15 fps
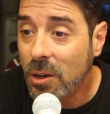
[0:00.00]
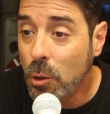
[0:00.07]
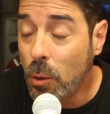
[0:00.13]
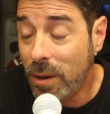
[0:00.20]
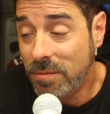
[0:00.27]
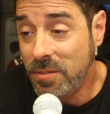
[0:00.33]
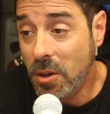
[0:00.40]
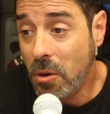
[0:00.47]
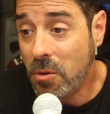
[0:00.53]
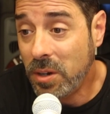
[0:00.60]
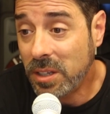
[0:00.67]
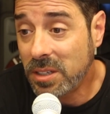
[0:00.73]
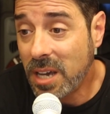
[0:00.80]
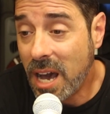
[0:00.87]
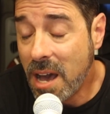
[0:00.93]
I've known
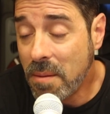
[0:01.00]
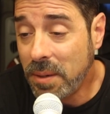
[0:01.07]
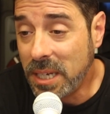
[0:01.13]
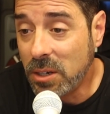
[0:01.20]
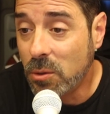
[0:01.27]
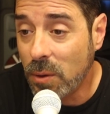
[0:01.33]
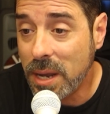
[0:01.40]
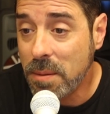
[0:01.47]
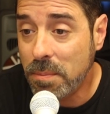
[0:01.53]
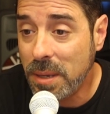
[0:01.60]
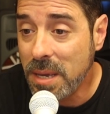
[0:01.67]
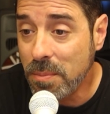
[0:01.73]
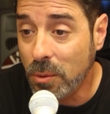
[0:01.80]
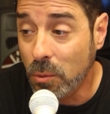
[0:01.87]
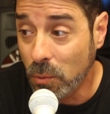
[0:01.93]
in comedy, great
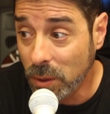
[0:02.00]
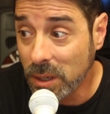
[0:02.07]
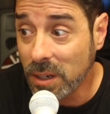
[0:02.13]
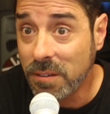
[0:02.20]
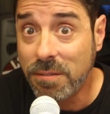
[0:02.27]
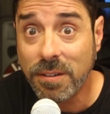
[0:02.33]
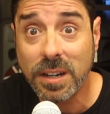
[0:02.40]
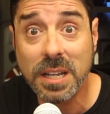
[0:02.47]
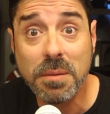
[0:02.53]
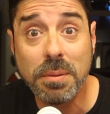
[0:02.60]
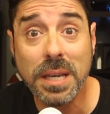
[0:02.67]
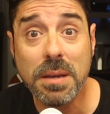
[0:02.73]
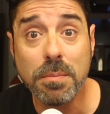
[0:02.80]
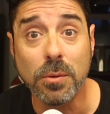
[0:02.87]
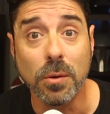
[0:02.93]
people, really funny
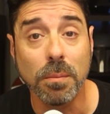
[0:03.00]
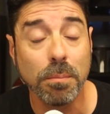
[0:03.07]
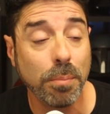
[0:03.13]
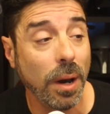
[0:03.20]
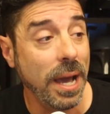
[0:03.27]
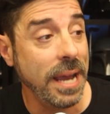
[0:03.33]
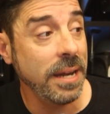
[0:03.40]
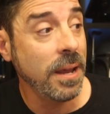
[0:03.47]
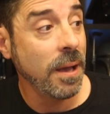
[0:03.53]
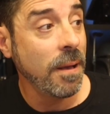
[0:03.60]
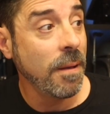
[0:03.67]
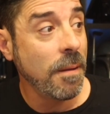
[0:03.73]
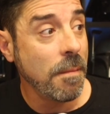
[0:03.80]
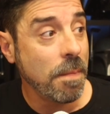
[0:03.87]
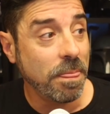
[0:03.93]
people, but
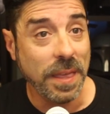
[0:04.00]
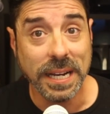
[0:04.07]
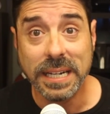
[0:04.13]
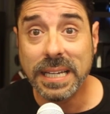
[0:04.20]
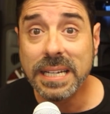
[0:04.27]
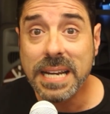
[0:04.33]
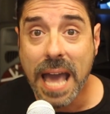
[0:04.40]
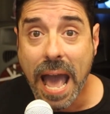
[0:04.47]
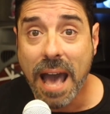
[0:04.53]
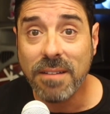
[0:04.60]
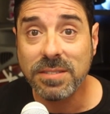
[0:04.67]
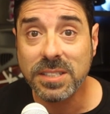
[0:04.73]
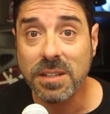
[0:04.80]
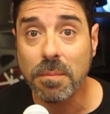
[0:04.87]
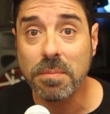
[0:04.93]
they didn't
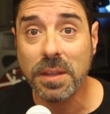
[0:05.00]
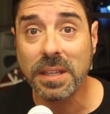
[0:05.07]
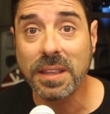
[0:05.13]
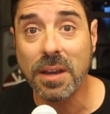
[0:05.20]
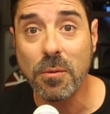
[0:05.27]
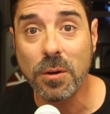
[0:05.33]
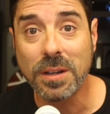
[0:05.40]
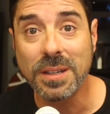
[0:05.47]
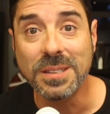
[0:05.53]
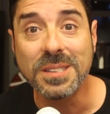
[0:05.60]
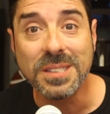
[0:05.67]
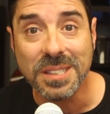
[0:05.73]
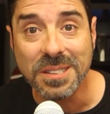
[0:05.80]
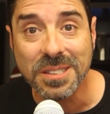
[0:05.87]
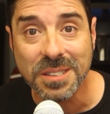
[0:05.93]
have something they were
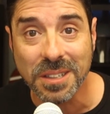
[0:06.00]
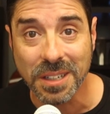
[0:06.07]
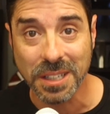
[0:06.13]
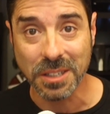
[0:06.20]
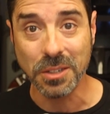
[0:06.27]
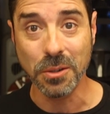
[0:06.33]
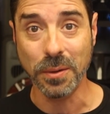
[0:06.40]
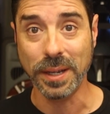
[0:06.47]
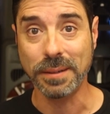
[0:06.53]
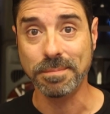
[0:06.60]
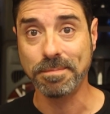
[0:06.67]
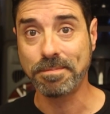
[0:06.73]
consistently doing.